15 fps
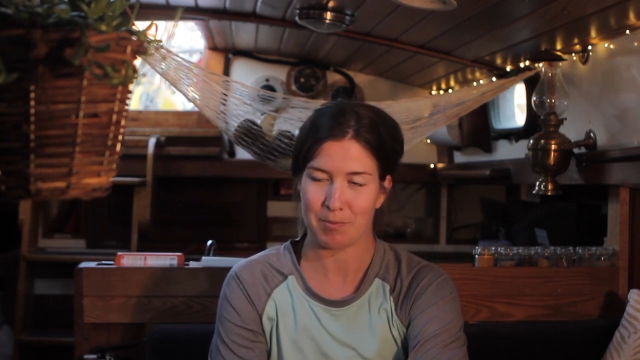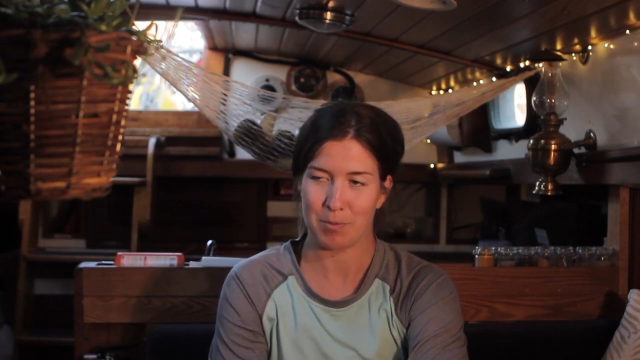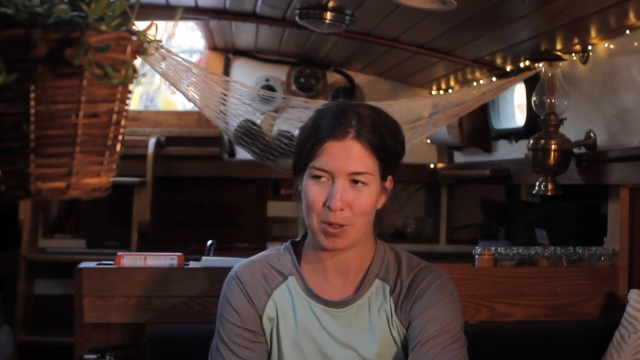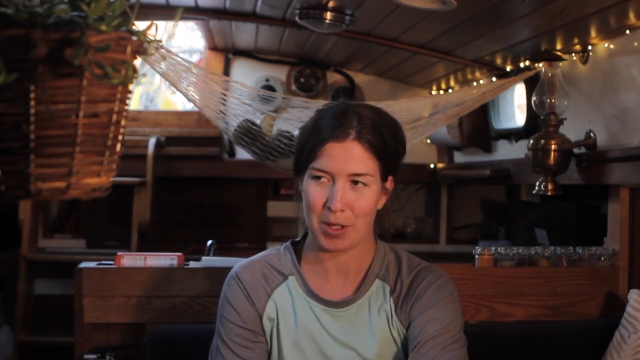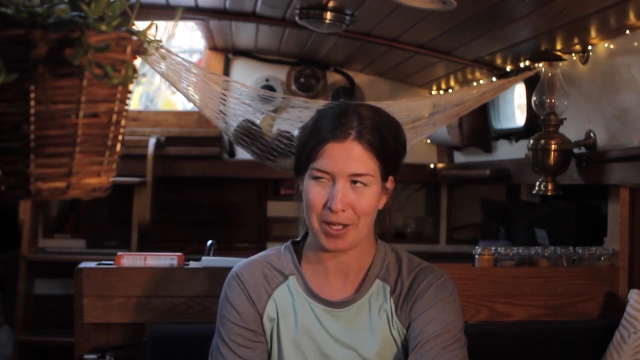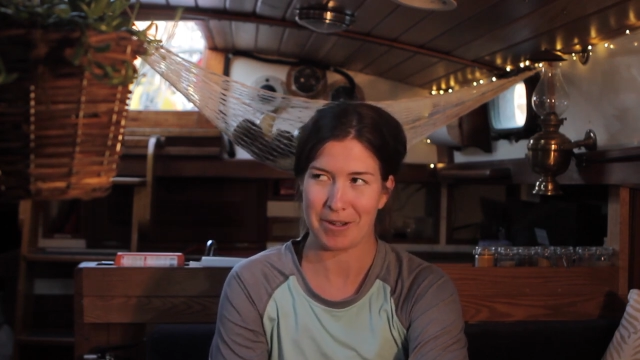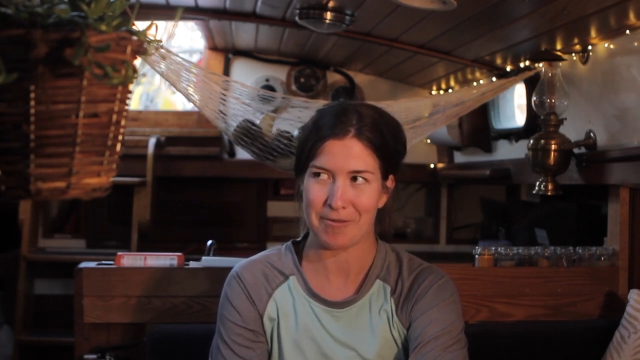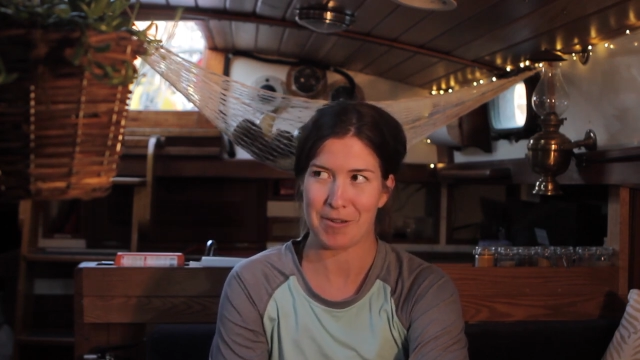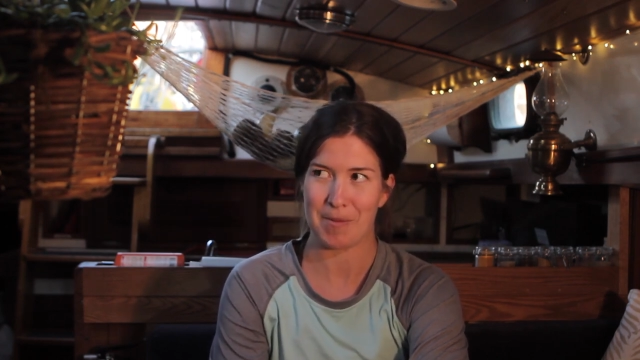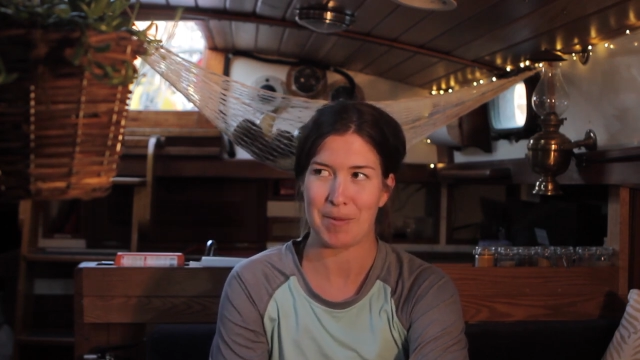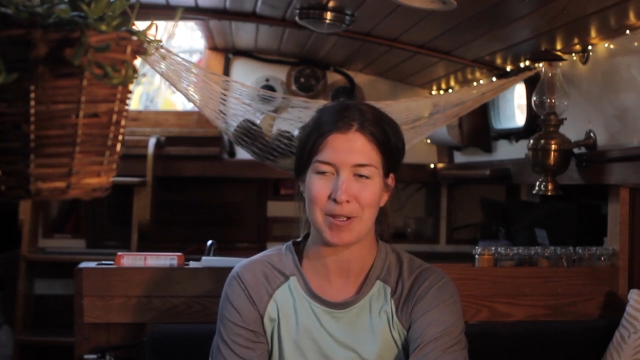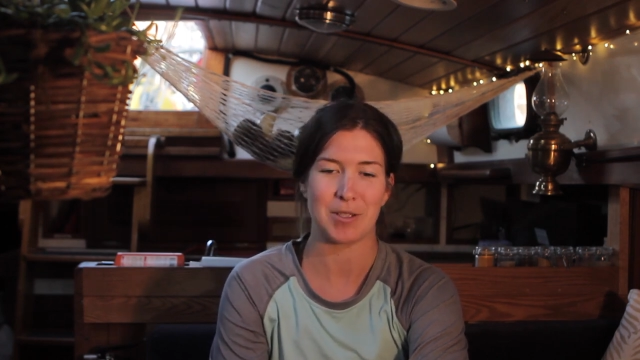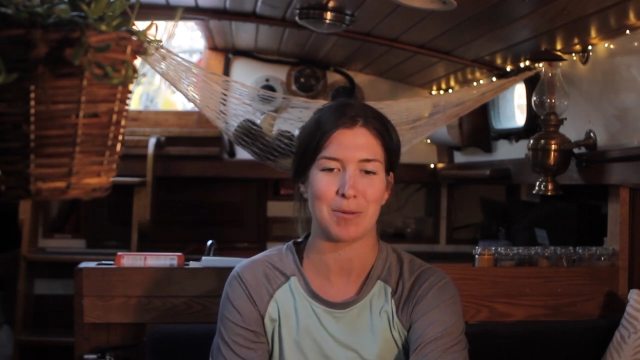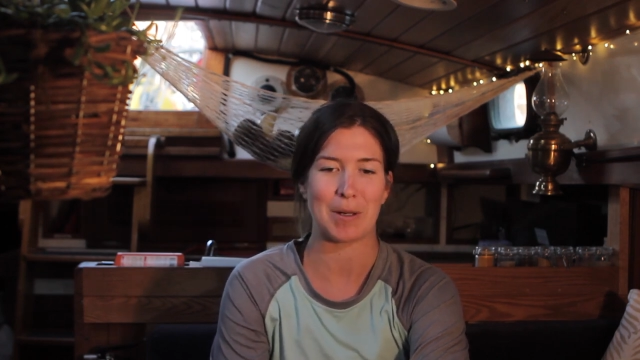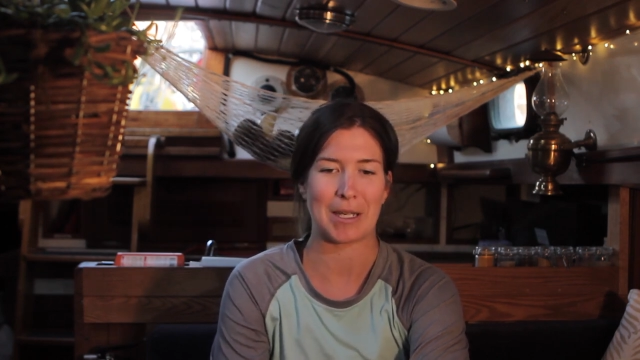point from
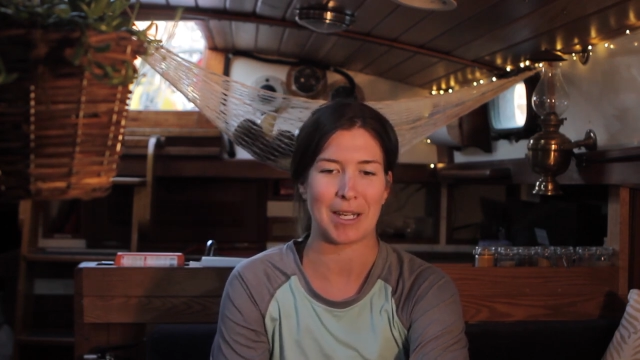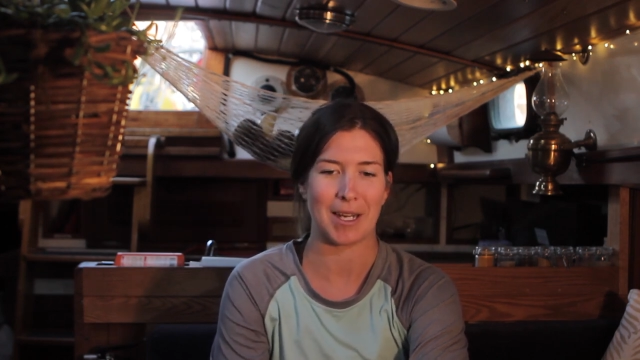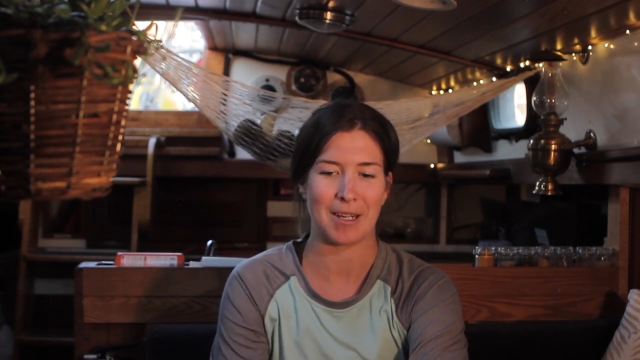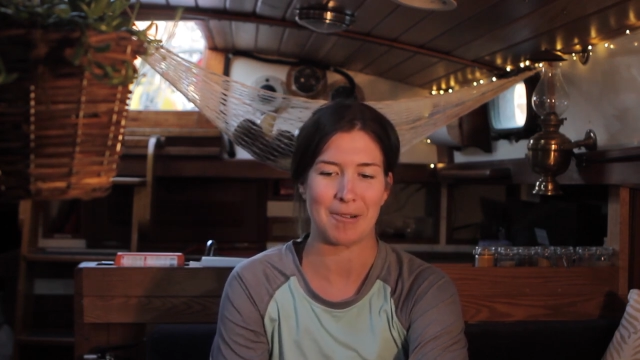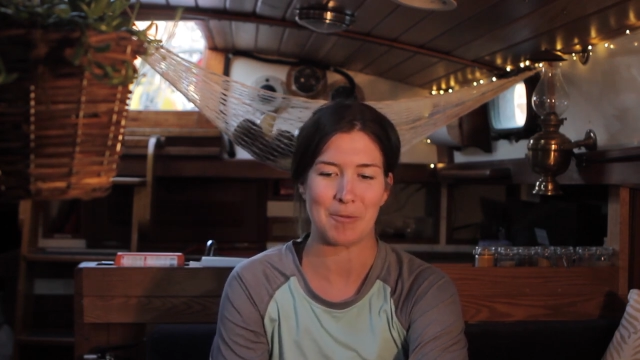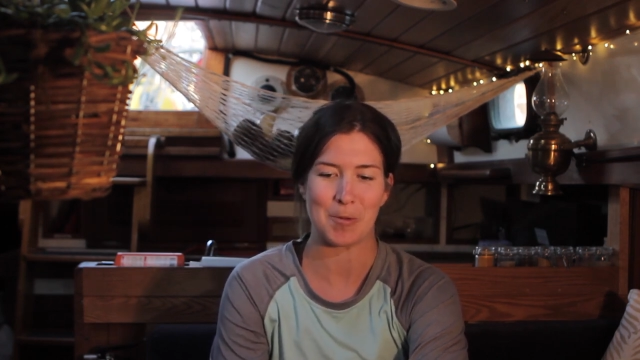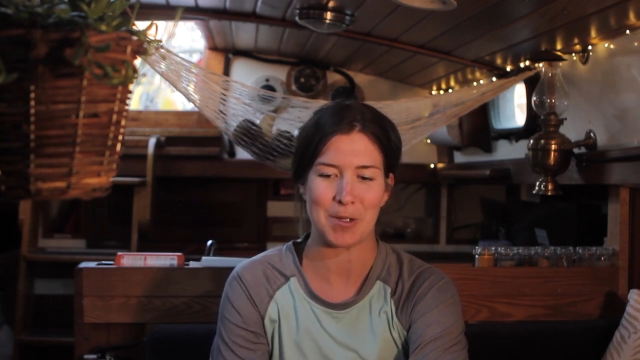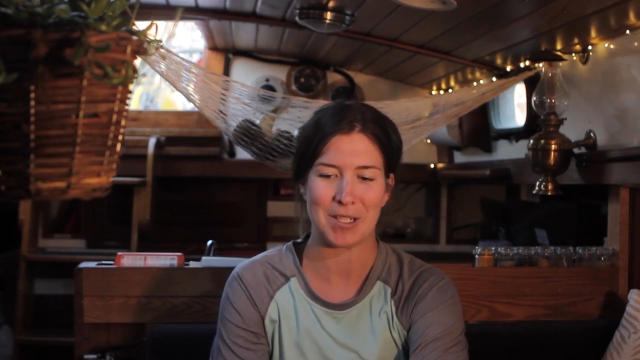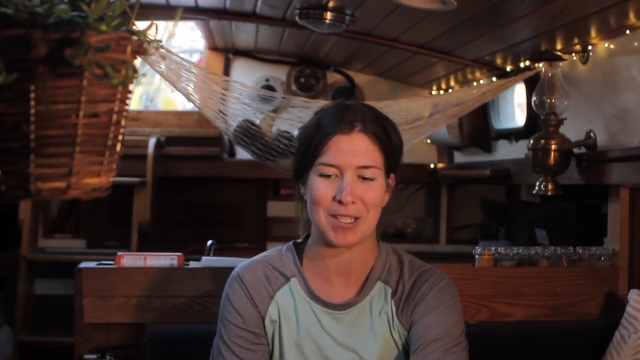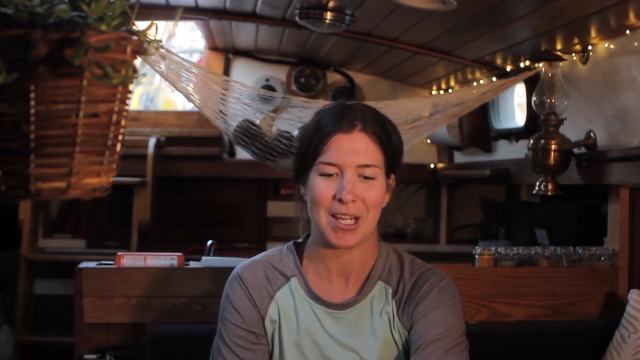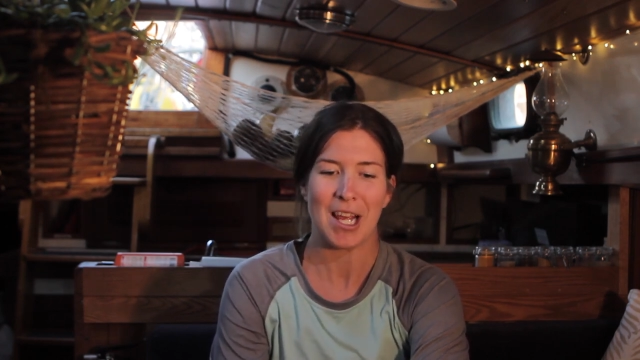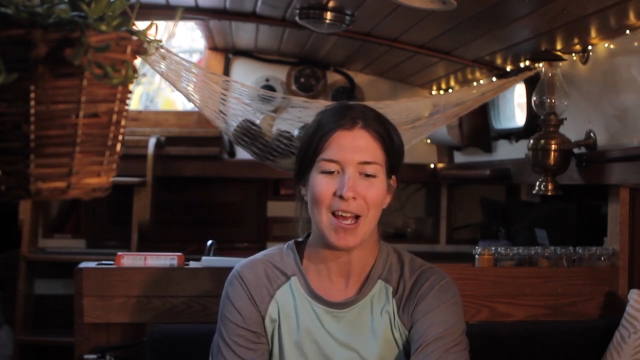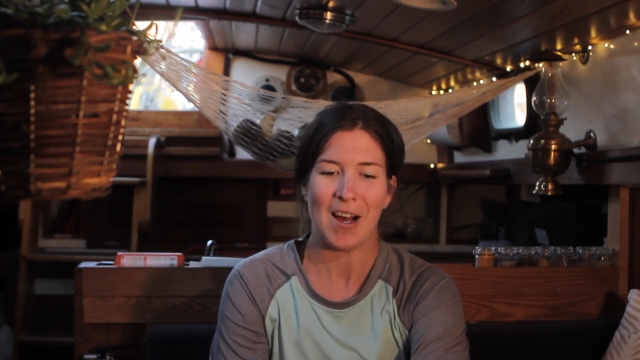this weekend was